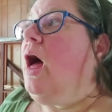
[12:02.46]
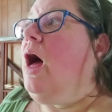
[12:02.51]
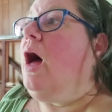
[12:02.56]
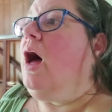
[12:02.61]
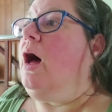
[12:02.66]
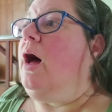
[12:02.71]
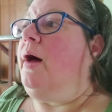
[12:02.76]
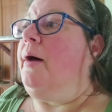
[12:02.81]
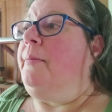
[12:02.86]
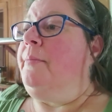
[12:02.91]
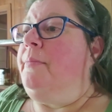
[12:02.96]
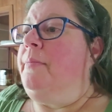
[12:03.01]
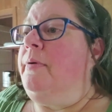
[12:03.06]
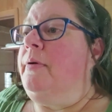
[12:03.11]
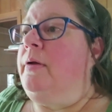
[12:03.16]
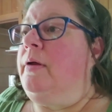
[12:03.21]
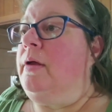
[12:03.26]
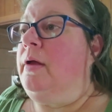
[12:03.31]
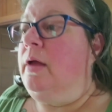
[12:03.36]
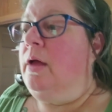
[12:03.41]
um,
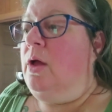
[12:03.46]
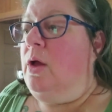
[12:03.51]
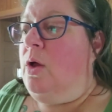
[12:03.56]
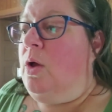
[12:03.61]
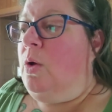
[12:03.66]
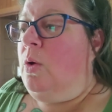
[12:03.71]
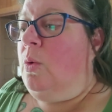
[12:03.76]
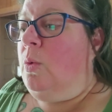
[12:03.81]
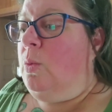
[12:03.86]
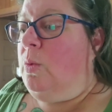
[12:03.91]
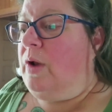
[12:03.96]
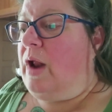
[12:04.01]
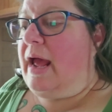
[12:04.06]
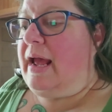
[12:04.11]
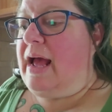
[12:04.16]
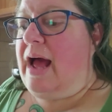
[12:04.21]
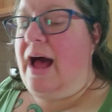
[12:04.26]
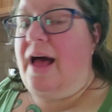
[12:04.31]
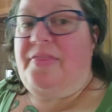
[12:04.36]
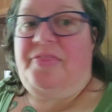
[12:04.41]
when I
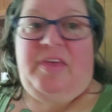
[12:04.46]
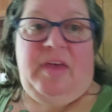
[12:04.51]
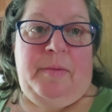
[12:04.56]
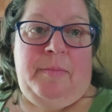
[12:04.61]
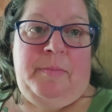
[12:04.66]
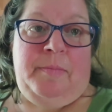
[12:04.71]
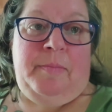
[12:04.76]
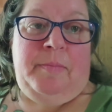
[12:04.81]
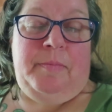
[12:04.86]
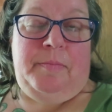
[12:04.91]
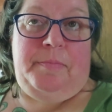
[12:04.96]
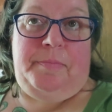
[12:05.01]
got them